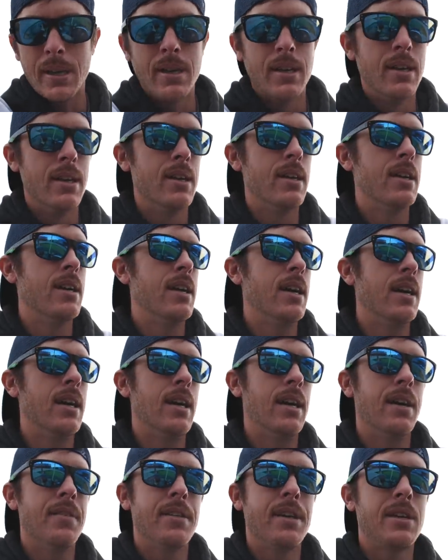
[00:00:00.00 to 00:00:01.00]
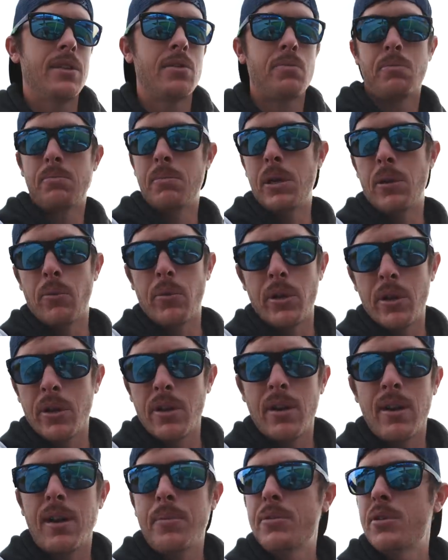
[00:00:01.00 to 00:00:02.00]
I think it'd be a really
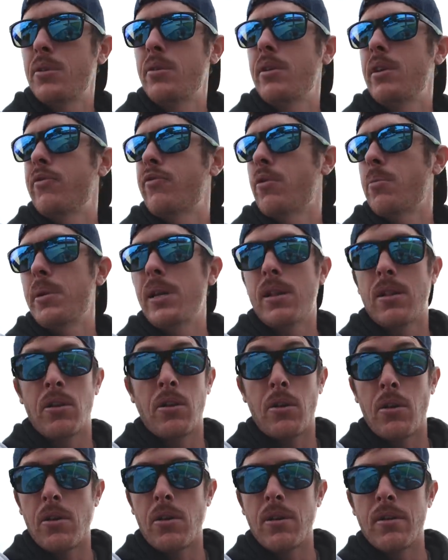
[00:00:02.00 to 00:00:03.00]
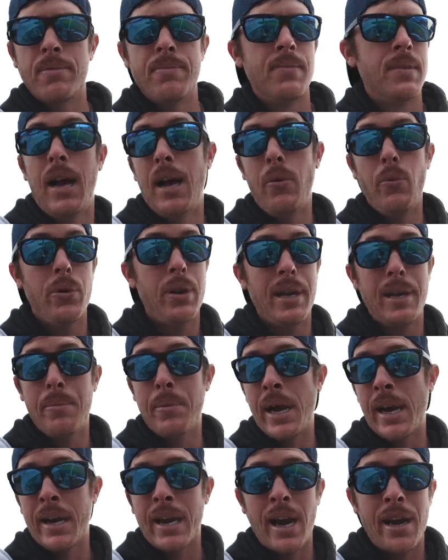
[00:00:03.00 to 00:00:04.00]
good opportunity for me to learn. I want to get
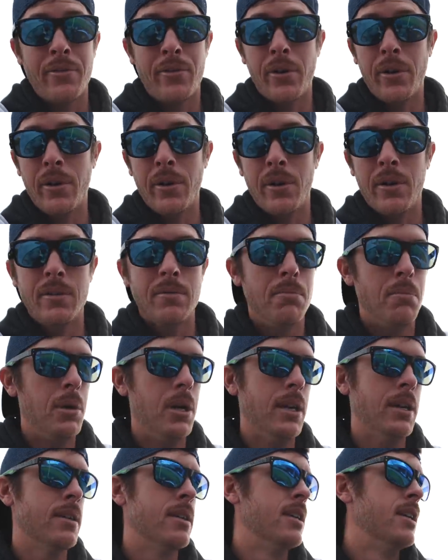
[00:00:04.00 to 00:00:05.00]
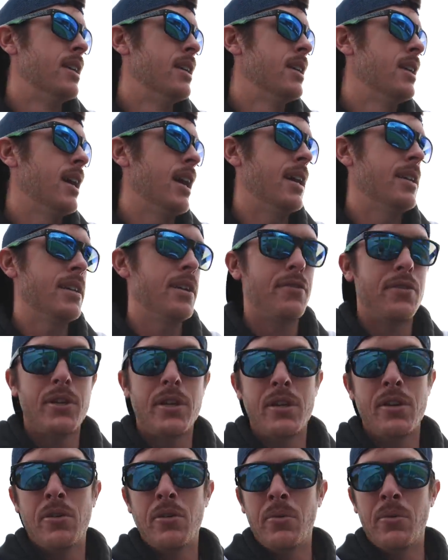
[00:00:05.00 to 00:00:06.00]
back after it, y'all, but I
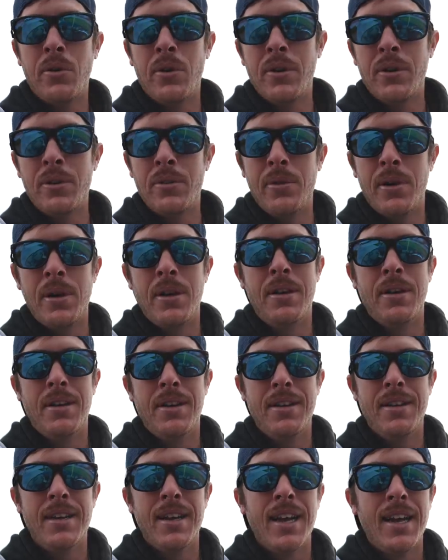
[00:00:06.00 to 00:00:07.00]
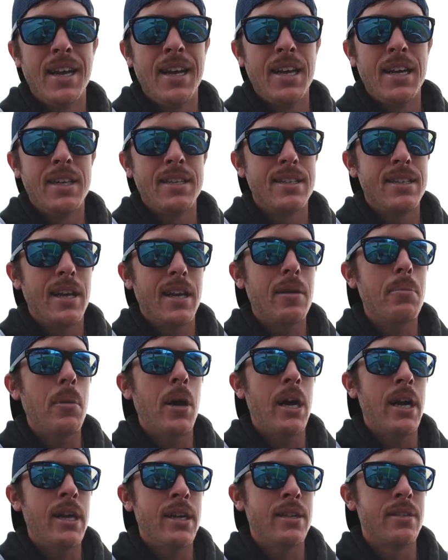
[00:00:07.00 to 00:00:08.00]
definitely don't want to take
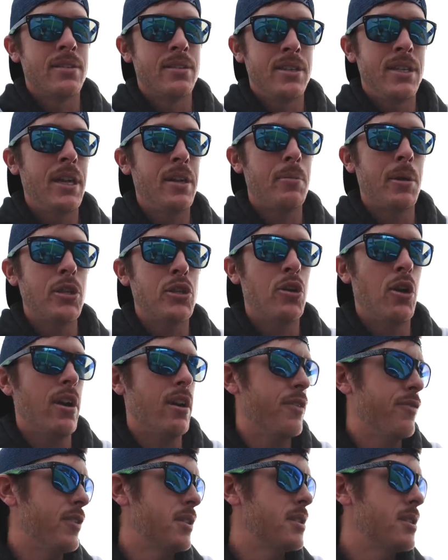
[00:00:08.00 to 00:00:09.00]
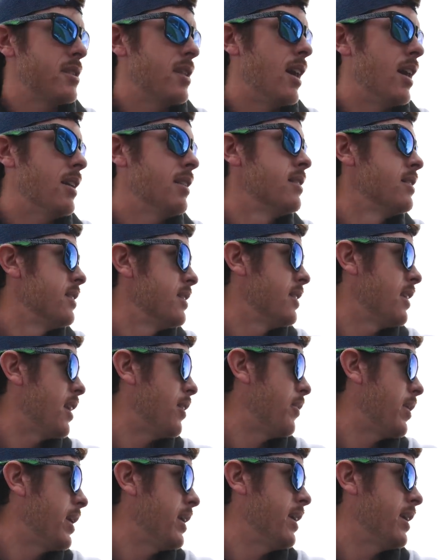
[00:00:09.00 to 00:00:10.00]
my truck if it's not
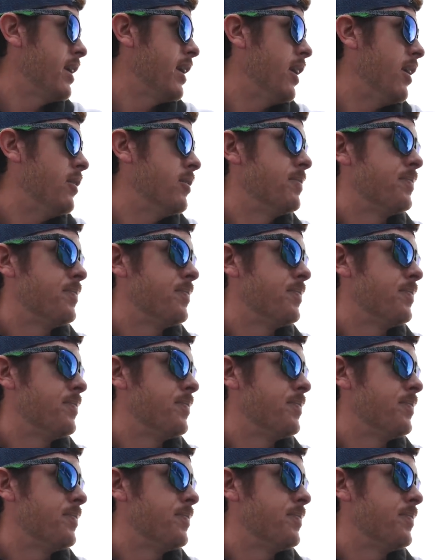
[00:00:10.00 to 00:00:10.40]
ready to go.